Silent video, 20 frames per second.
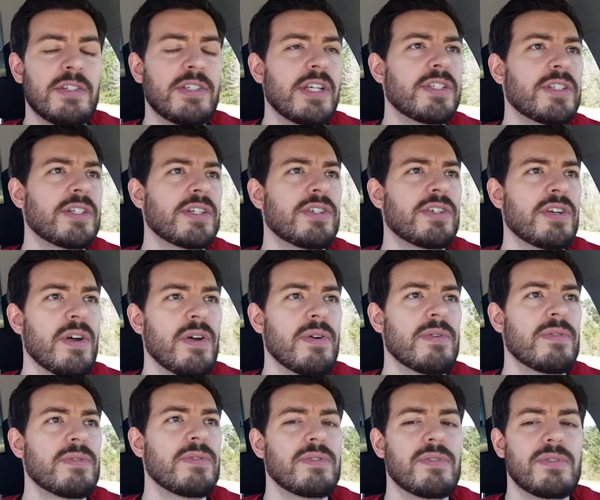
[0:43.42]
on Jessica
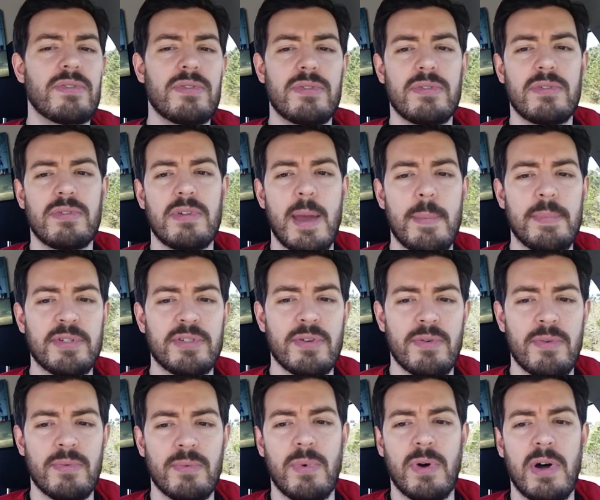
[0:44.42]
Jones
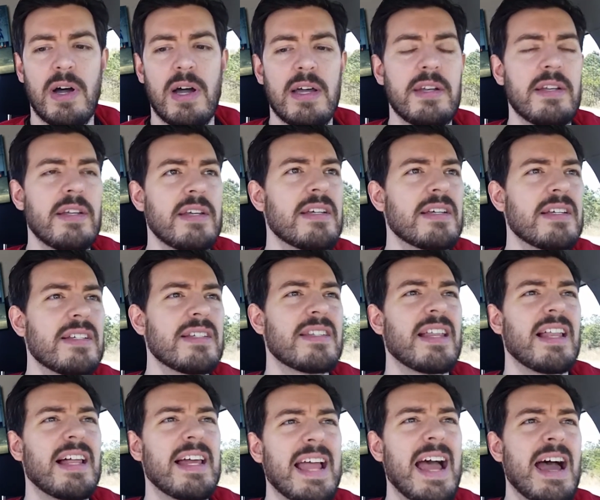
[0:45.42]
episode 1
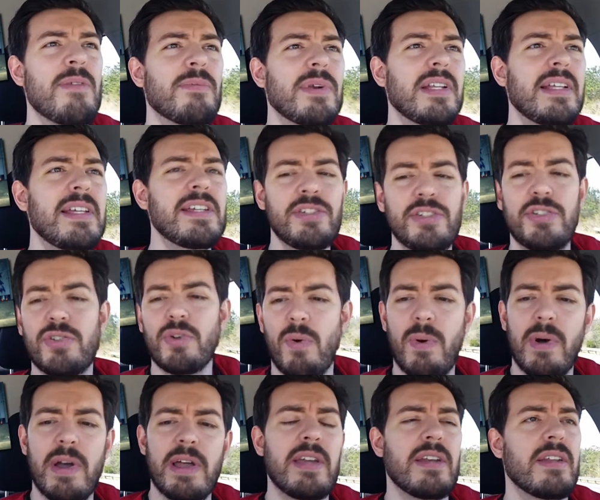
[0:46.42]
is I really
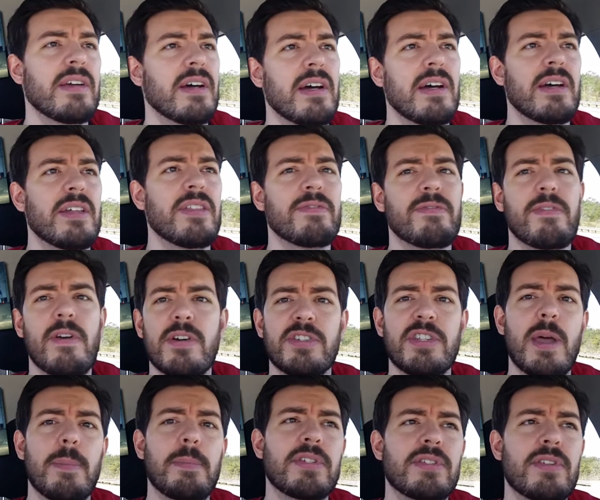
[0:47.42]
enjoyed the
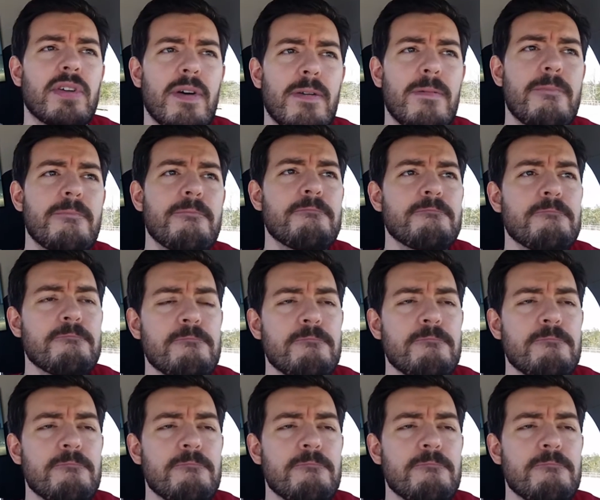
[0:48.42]
first episode